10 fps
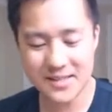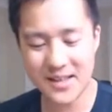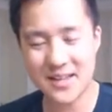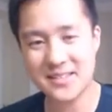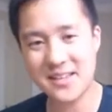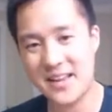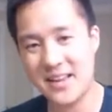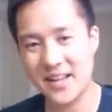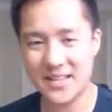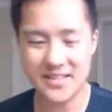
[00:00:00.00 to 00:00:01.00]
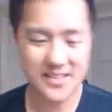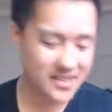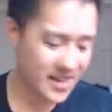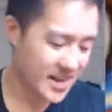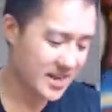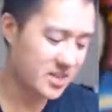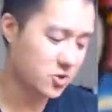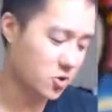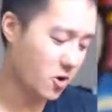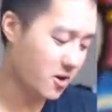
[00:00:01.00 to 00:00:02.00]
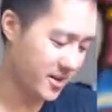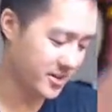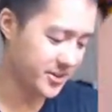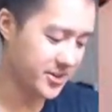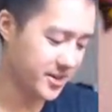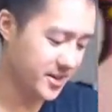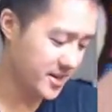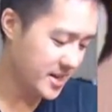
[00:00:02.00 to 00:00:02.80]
that's an insane draw engine.